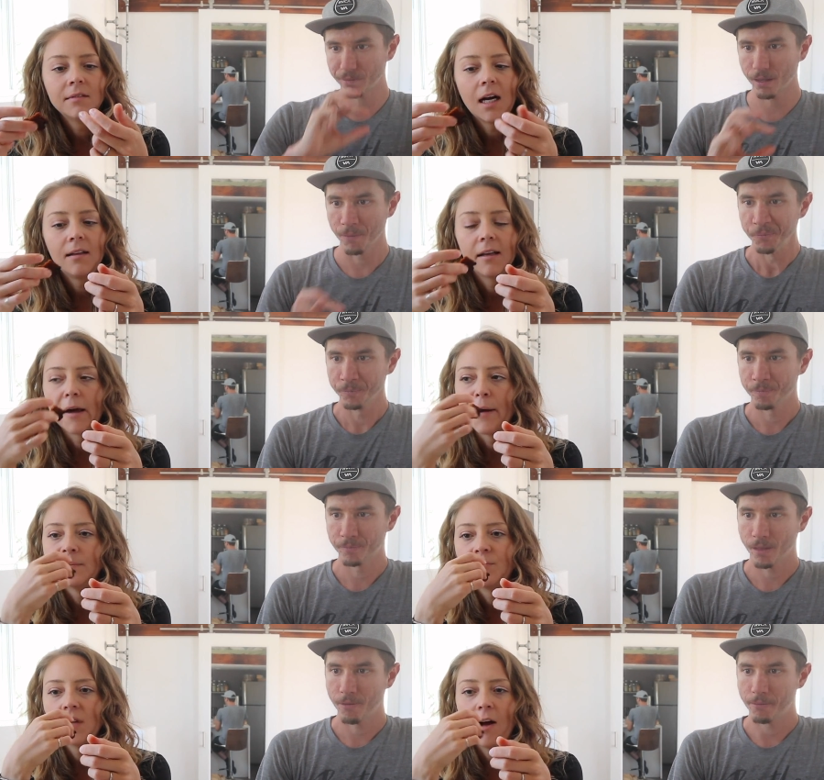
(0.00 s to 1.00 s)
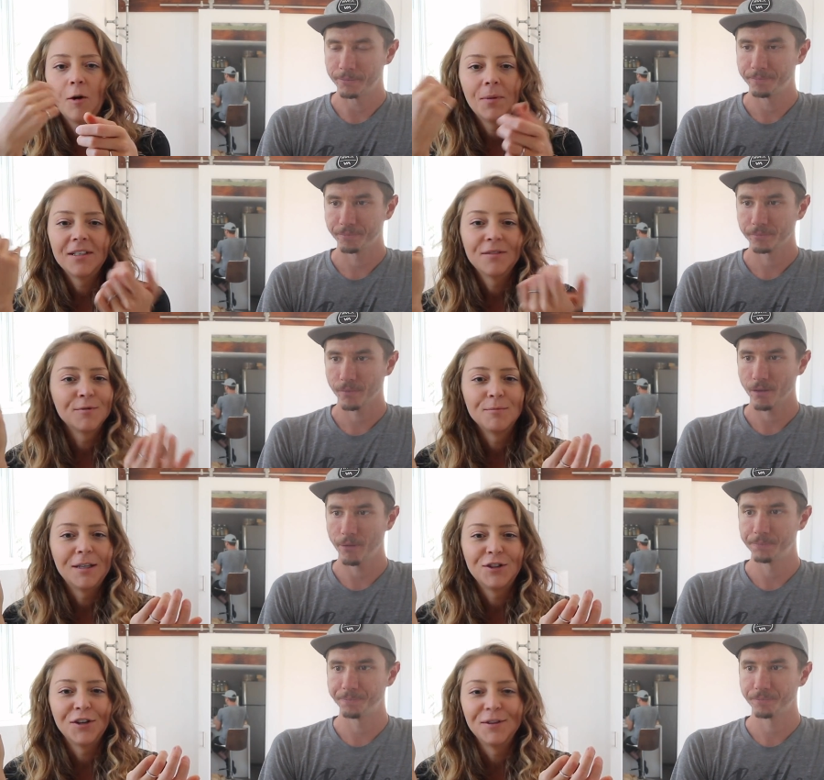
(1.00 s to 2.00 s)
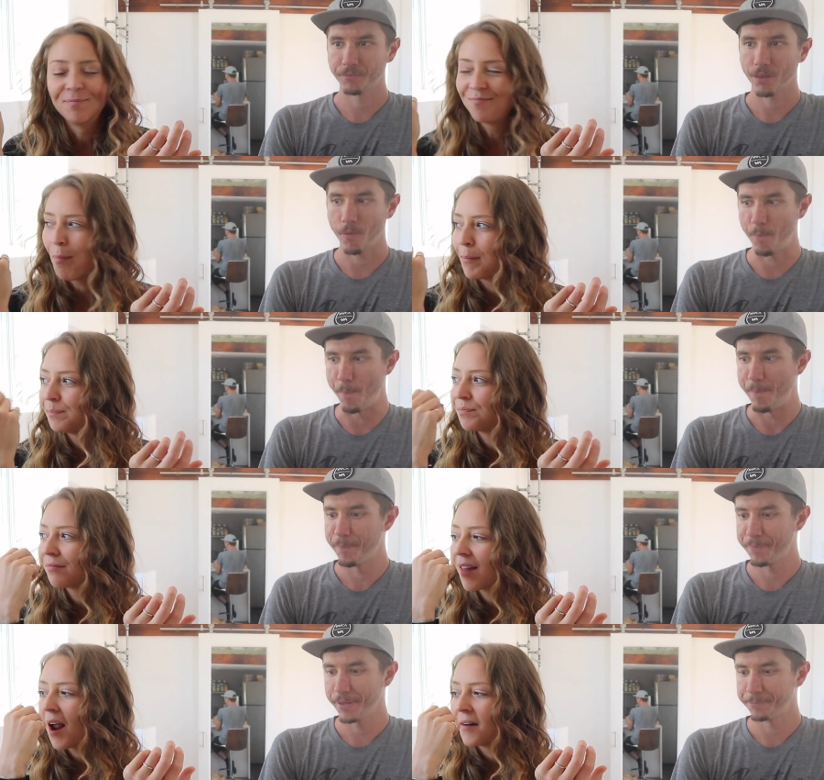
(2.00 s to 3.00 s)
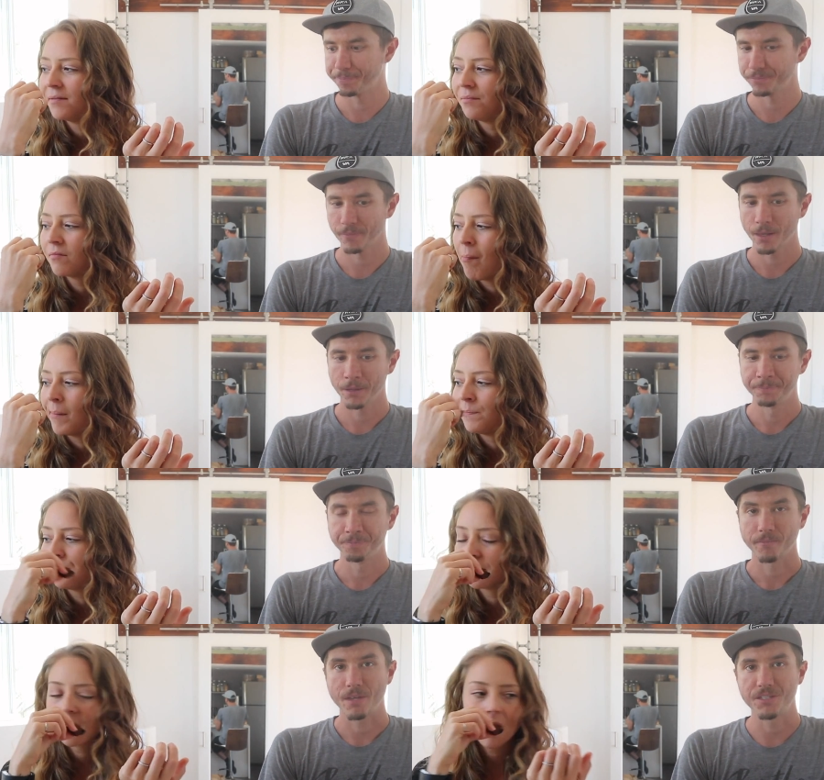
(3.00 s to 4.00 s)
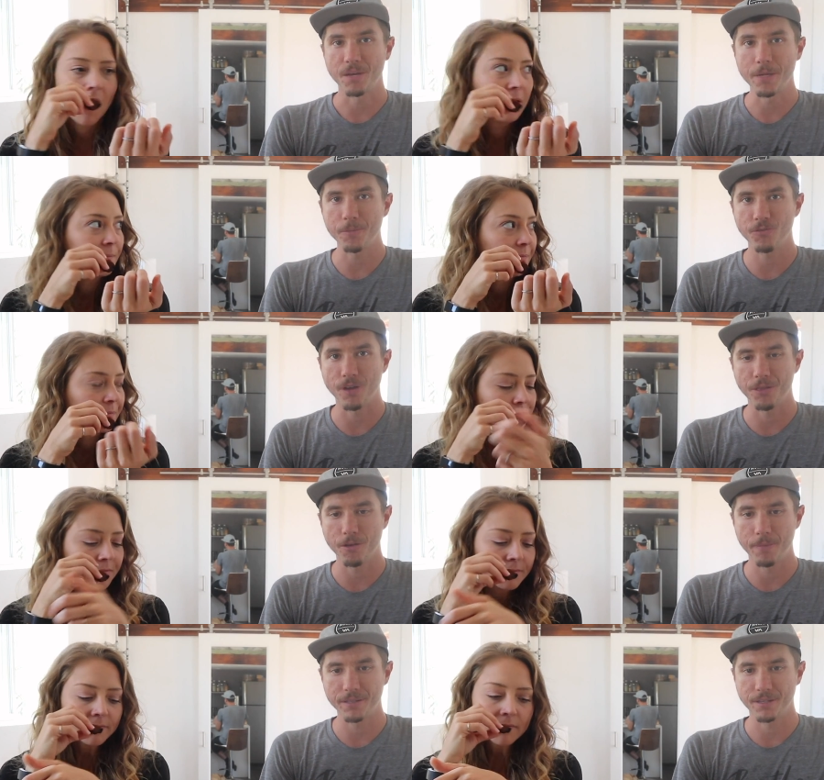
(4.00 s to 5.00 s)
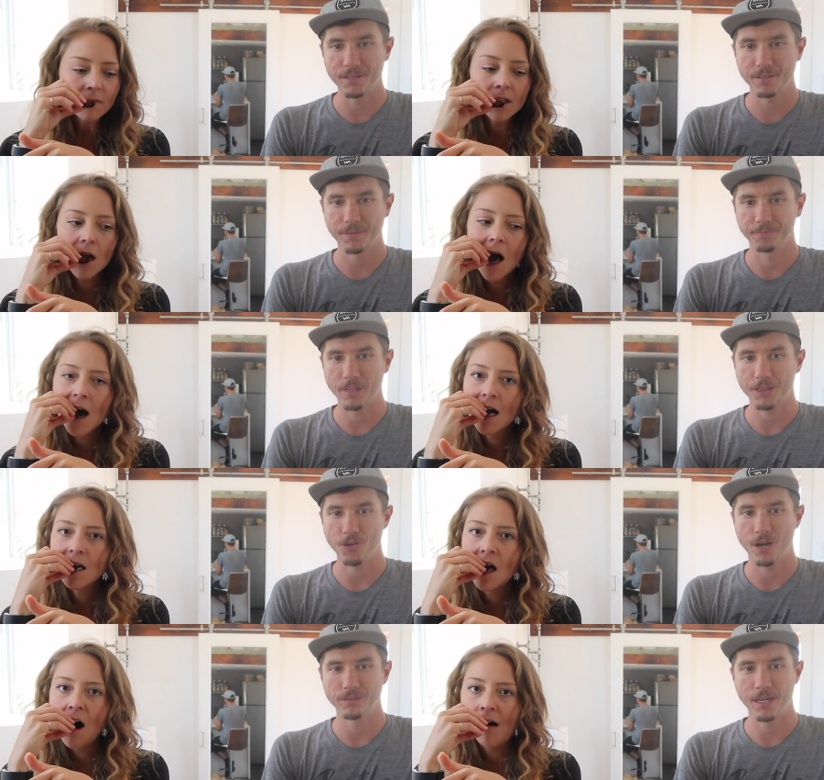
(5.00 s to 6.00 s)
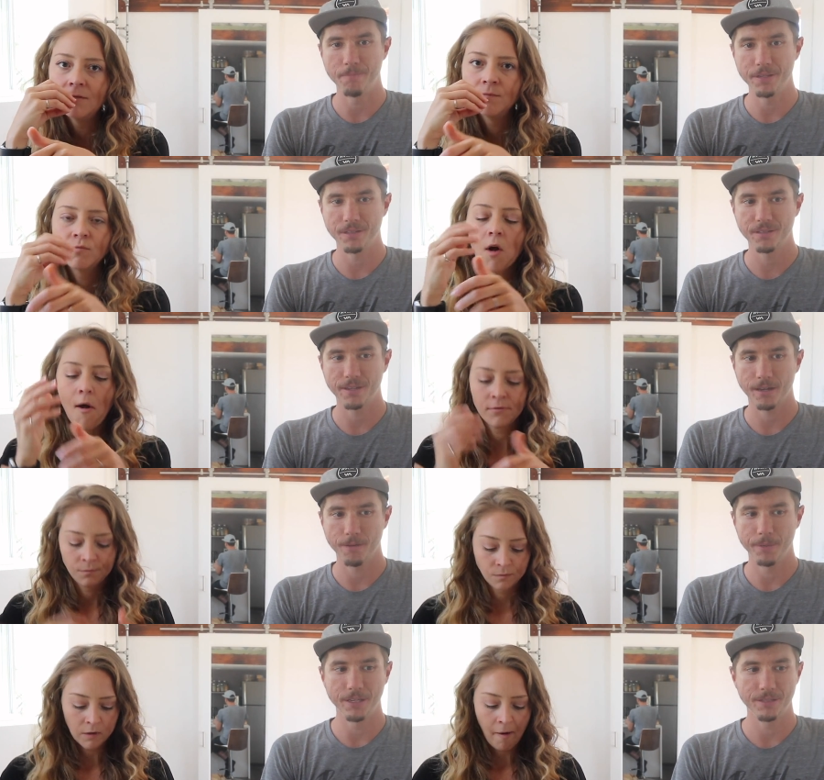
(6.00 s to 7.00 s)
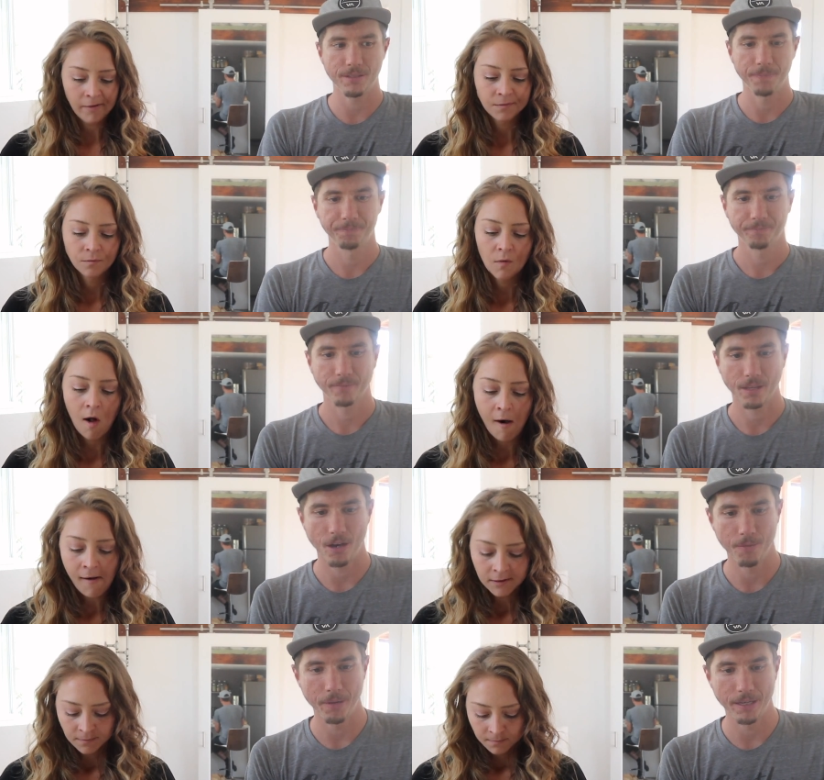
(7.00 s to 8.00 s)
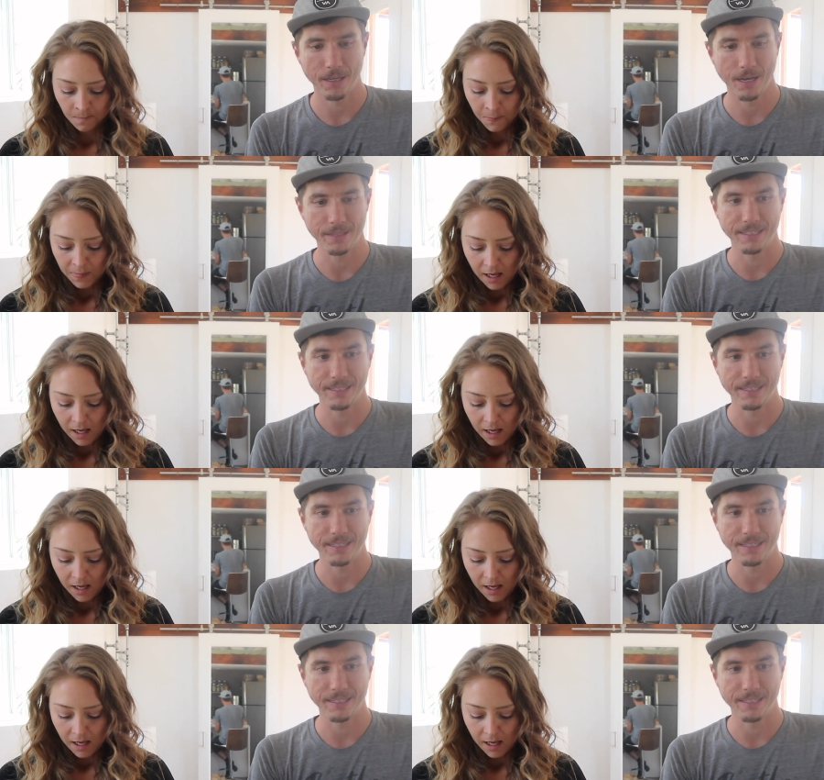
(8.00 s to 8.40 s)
Speaker 1: I like it. I hope it didn't ruin my shirt.
Speaker 2: Mm. Some people run their business, like their online business, like our buddies, our buddy uh,